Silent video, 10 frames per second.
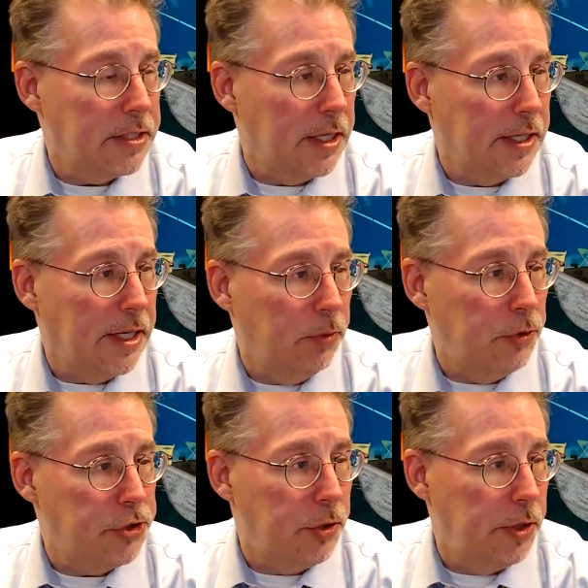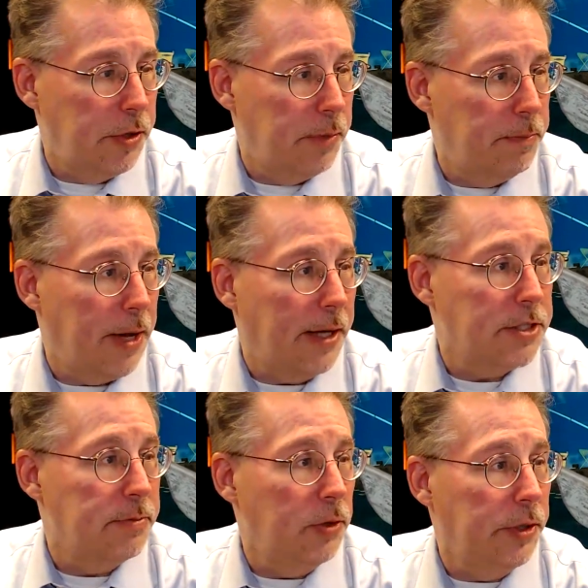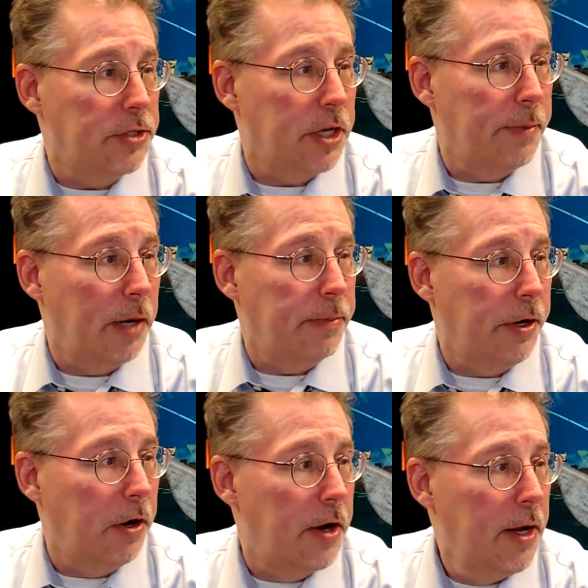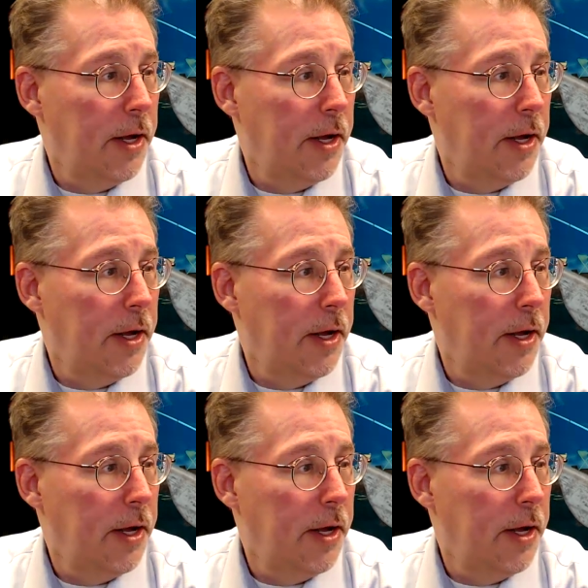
Again, we'll show you the possibilities coming up here